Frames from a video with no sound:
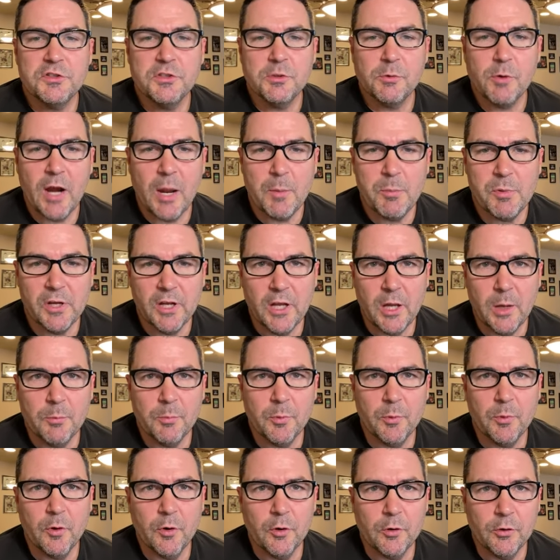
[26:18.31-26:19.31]
to wrapping up
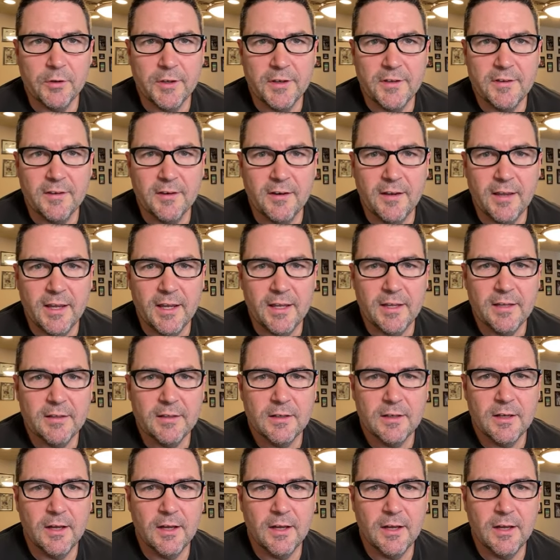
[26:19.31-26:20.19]
early today.